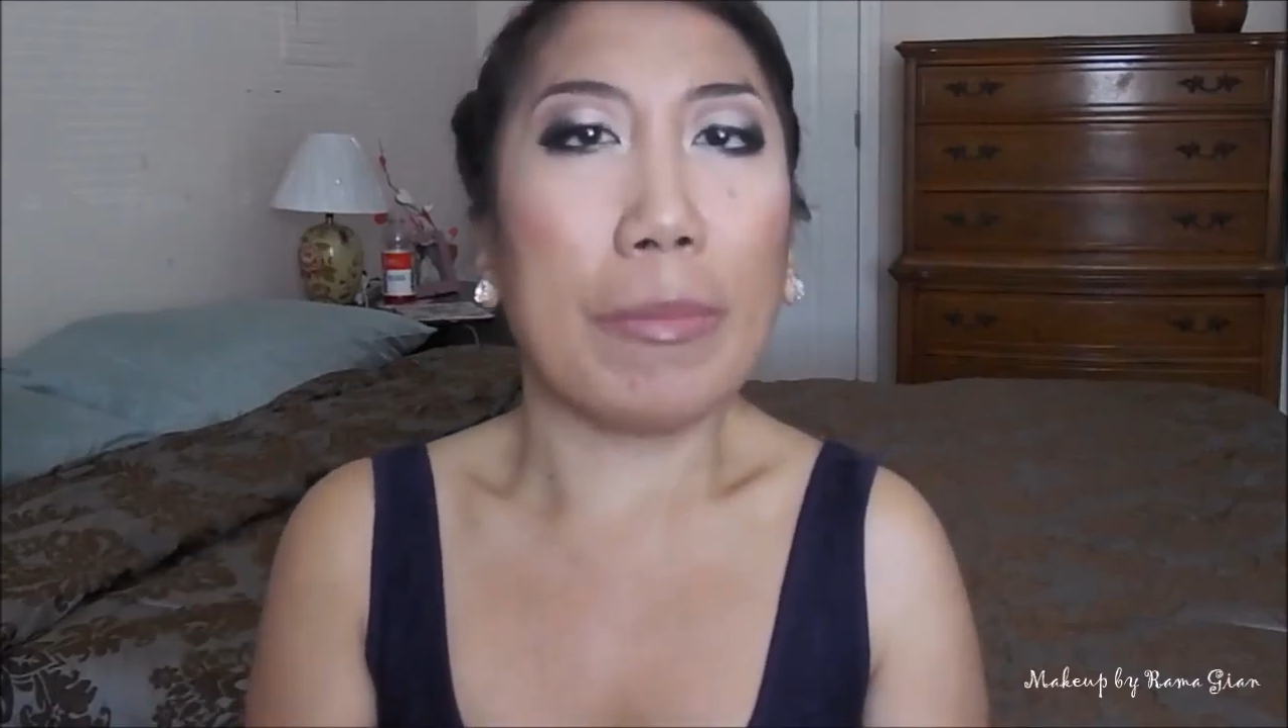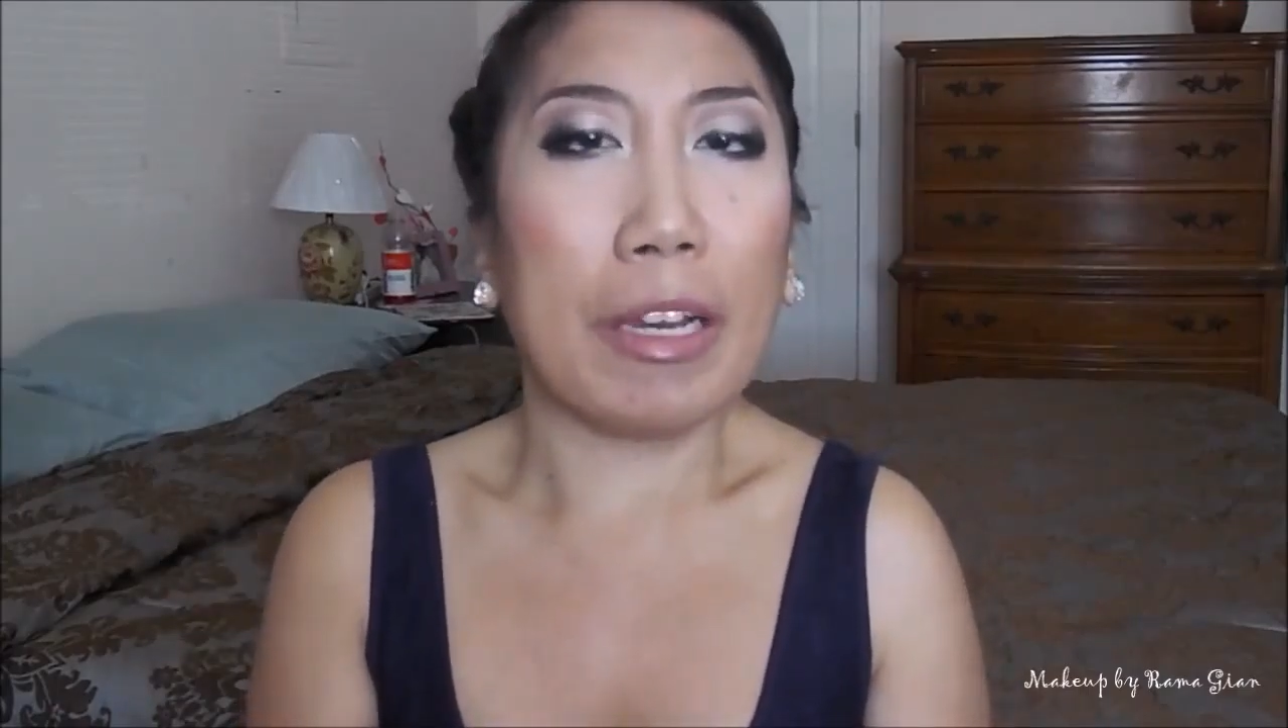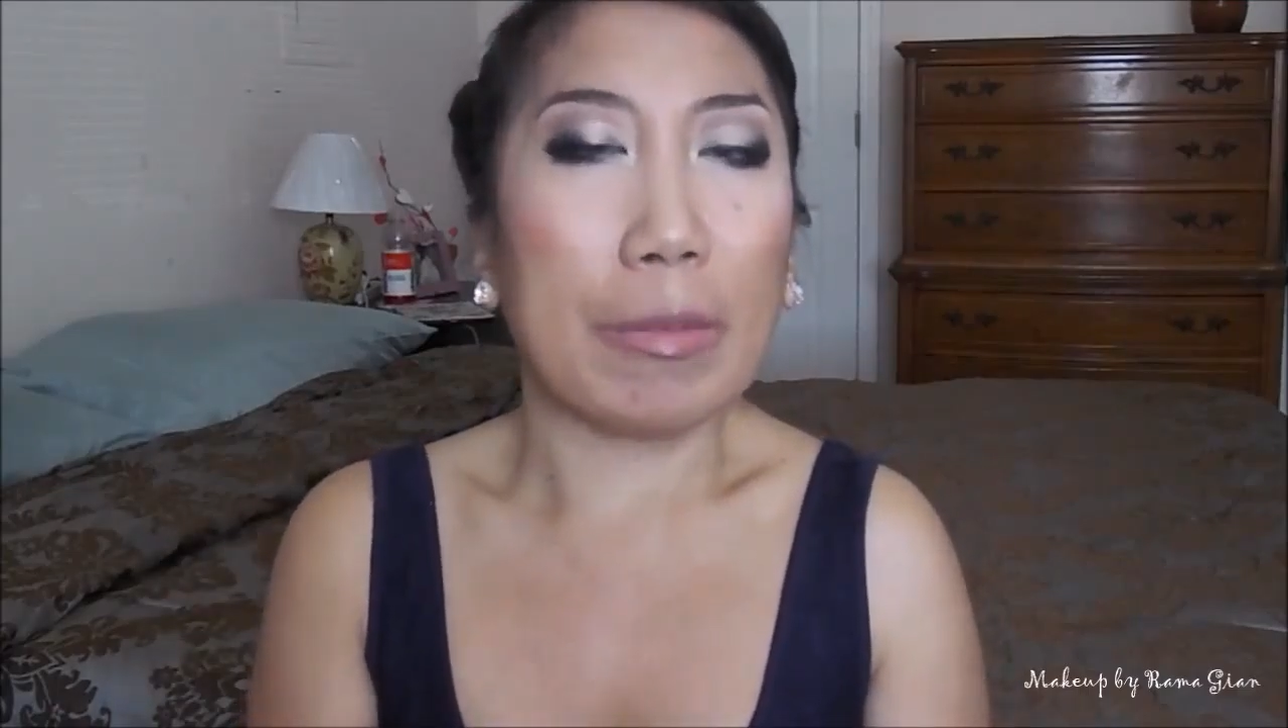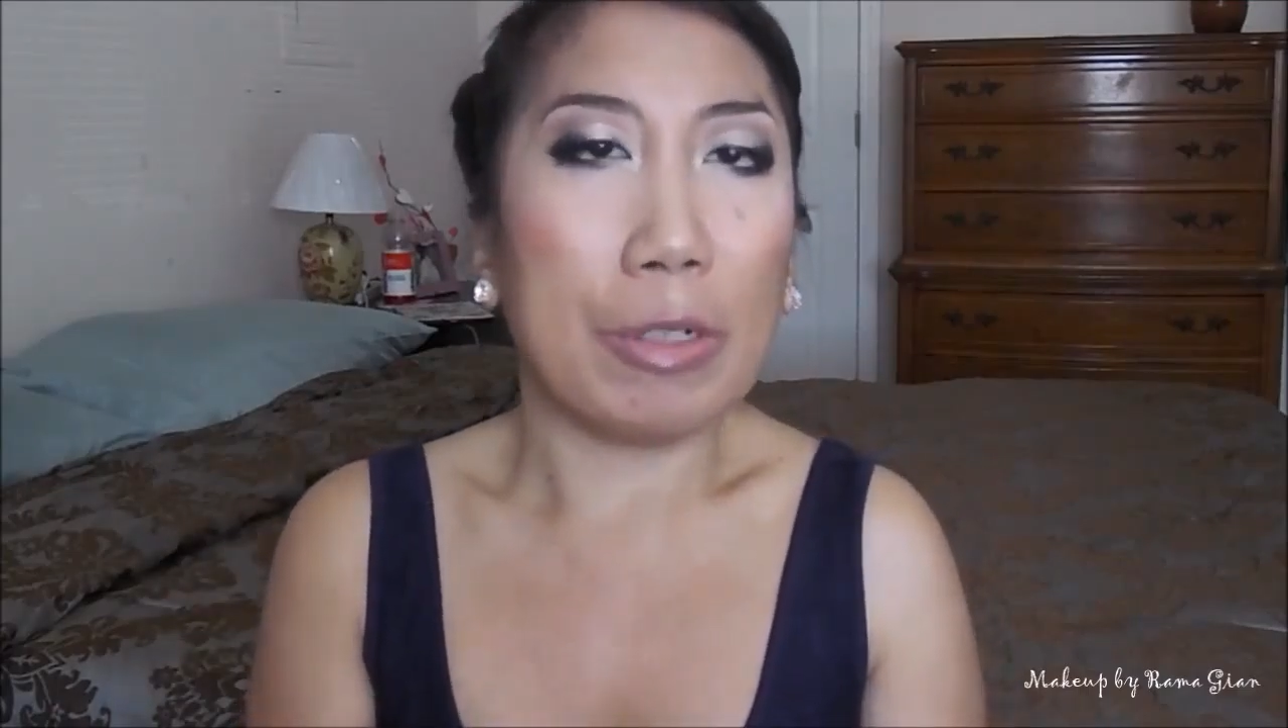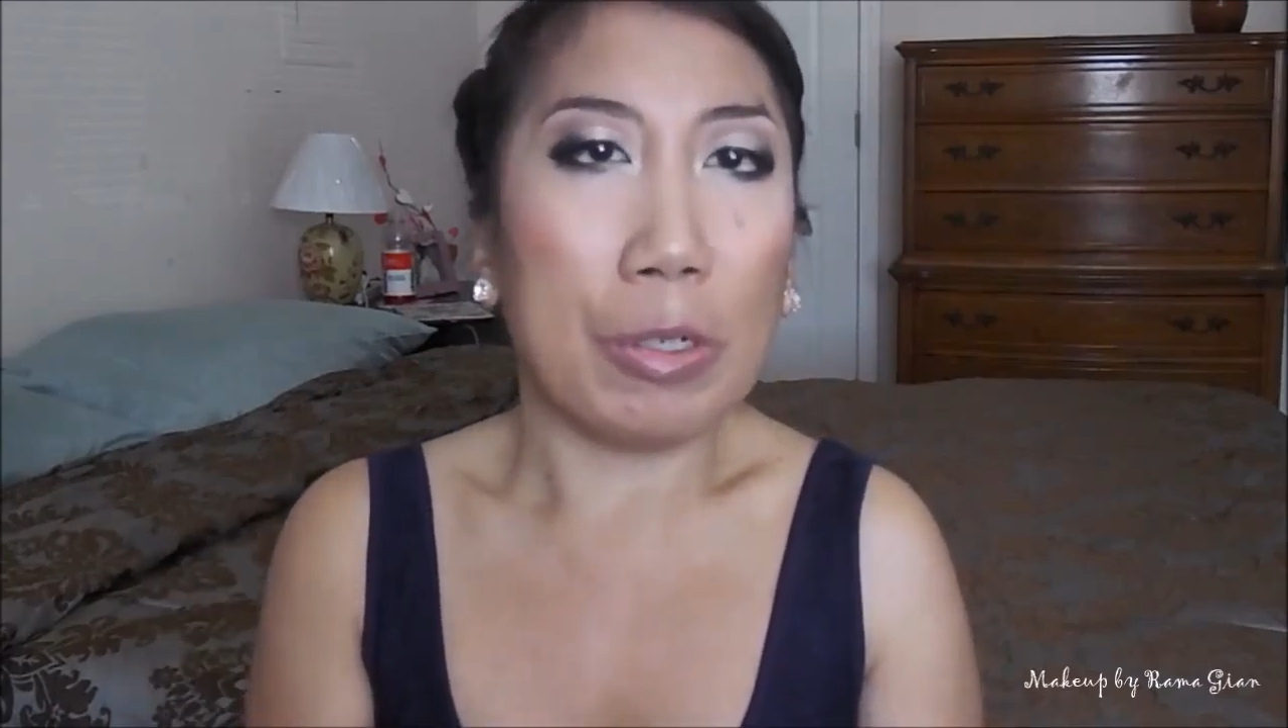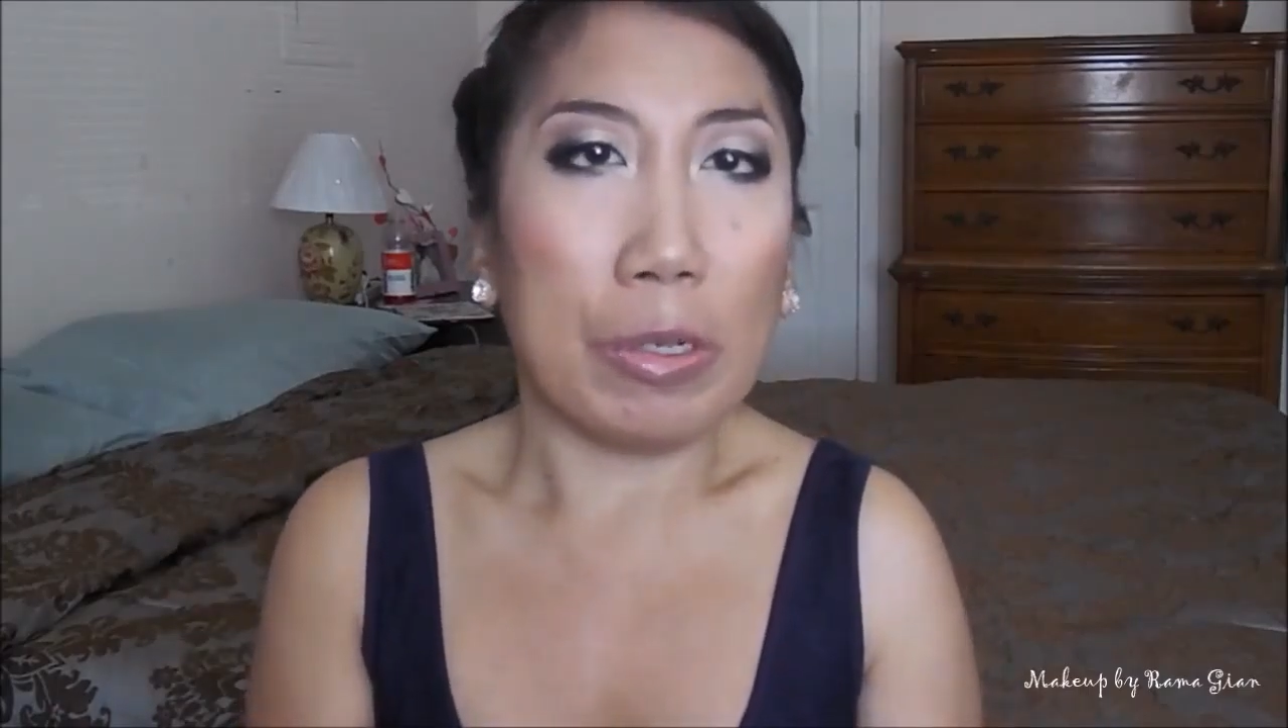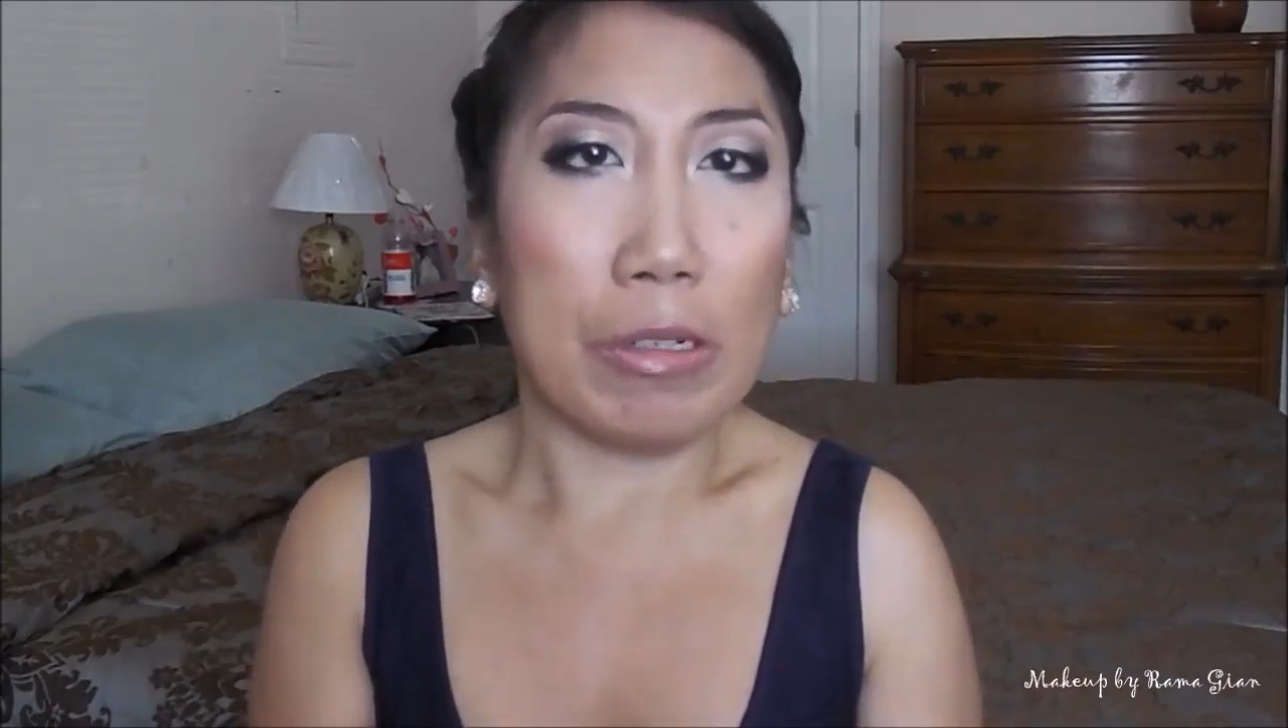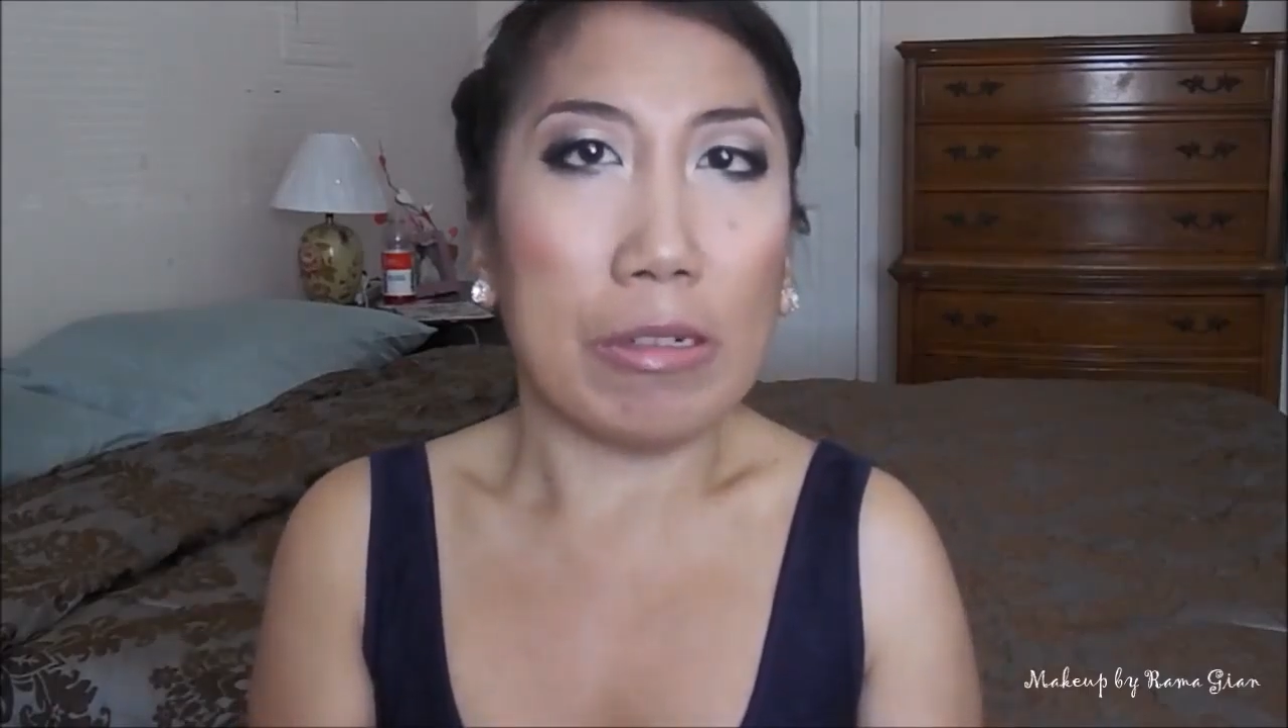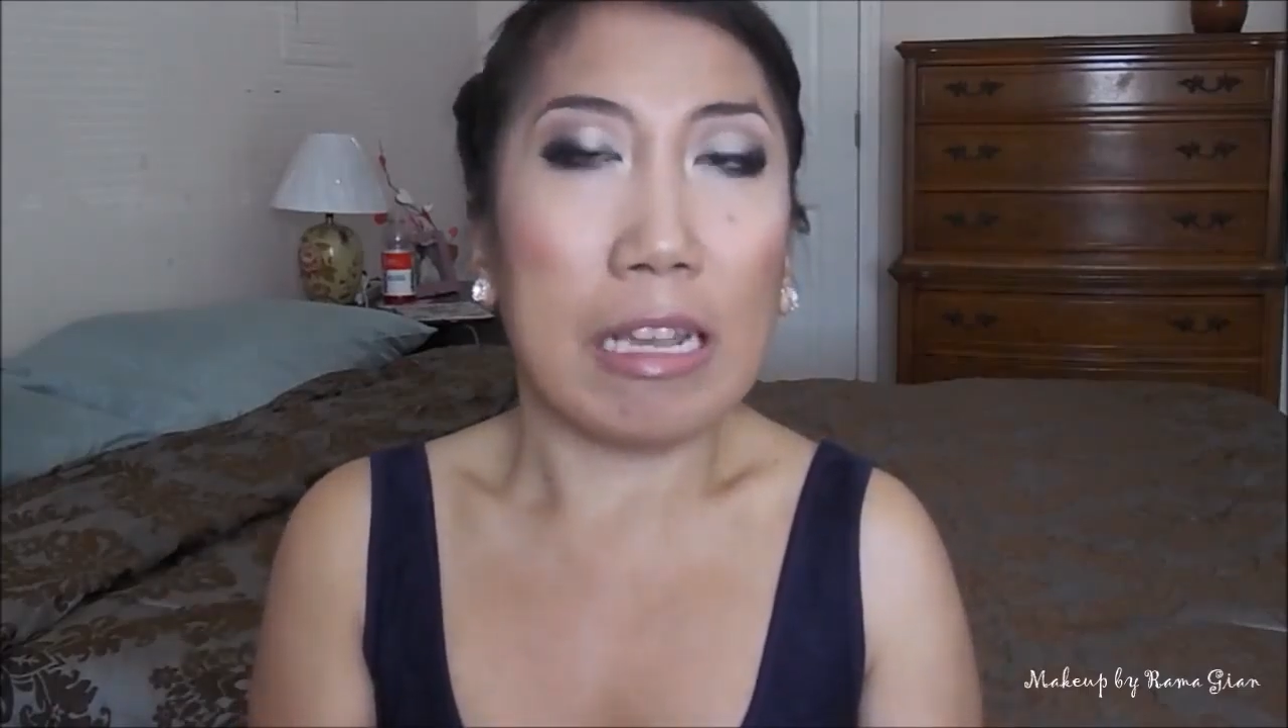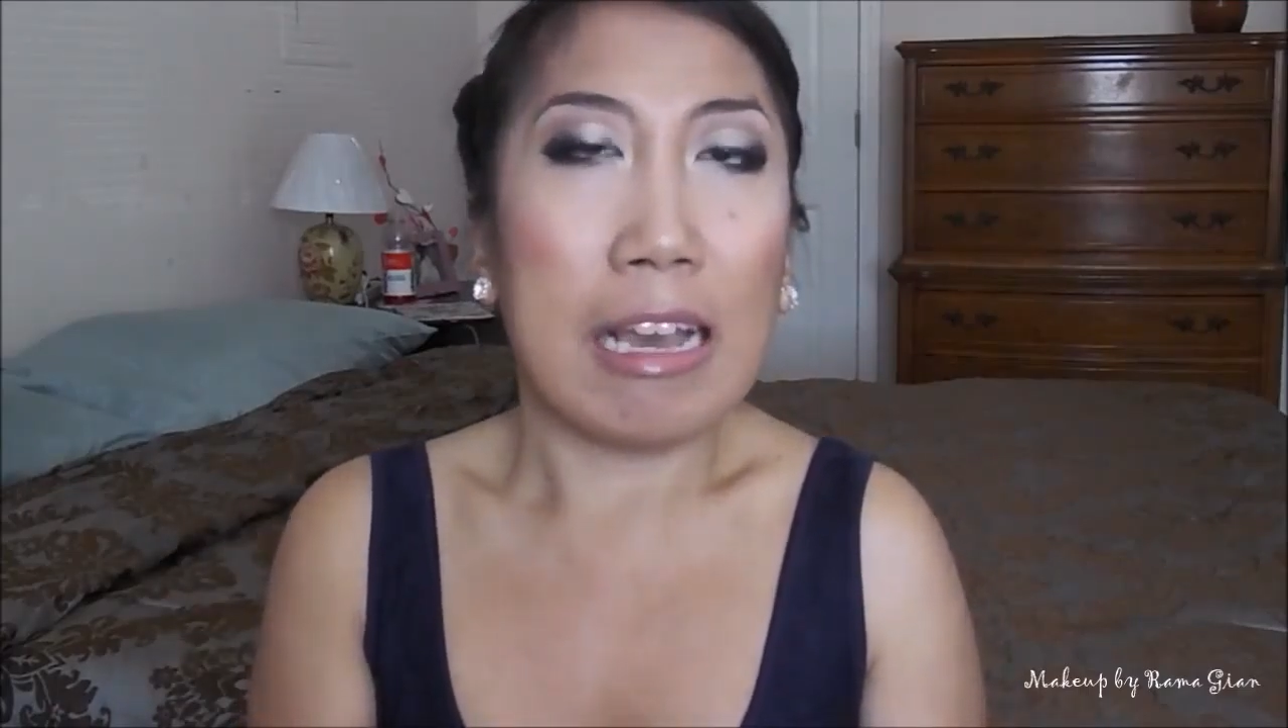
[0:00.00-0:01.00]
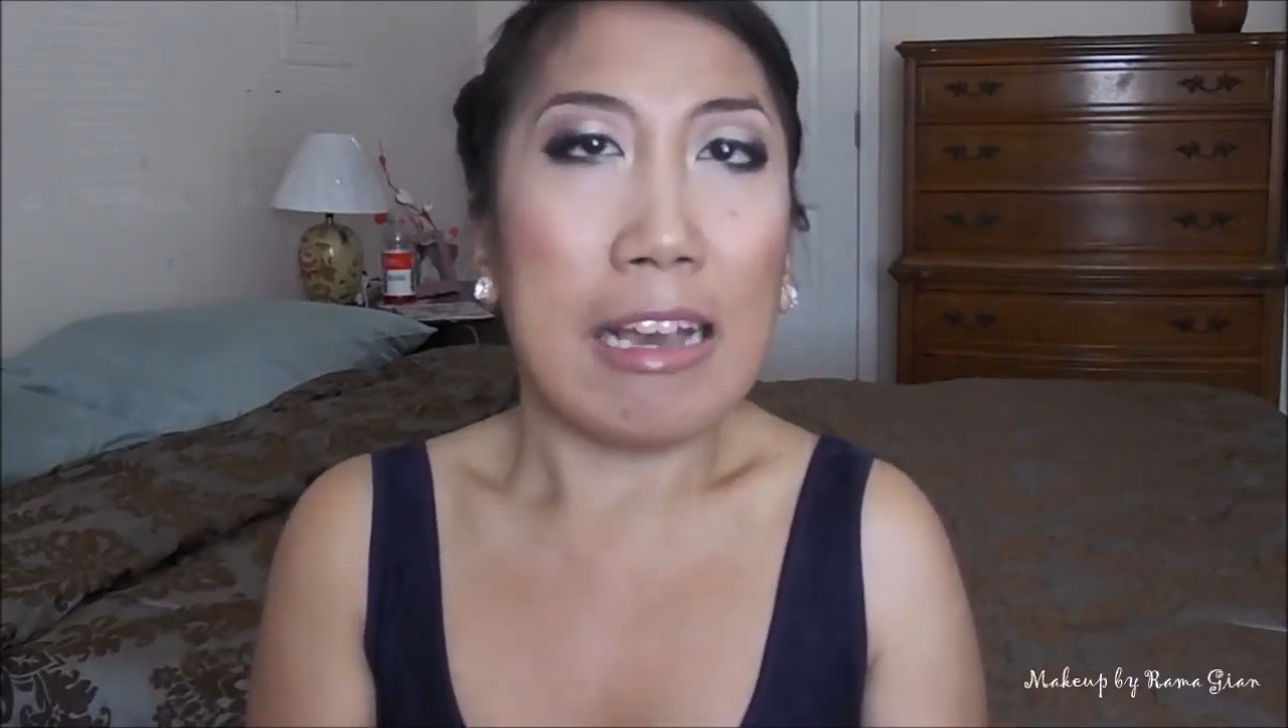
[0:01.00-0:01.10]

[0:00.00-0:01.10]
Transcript: makeup tutorials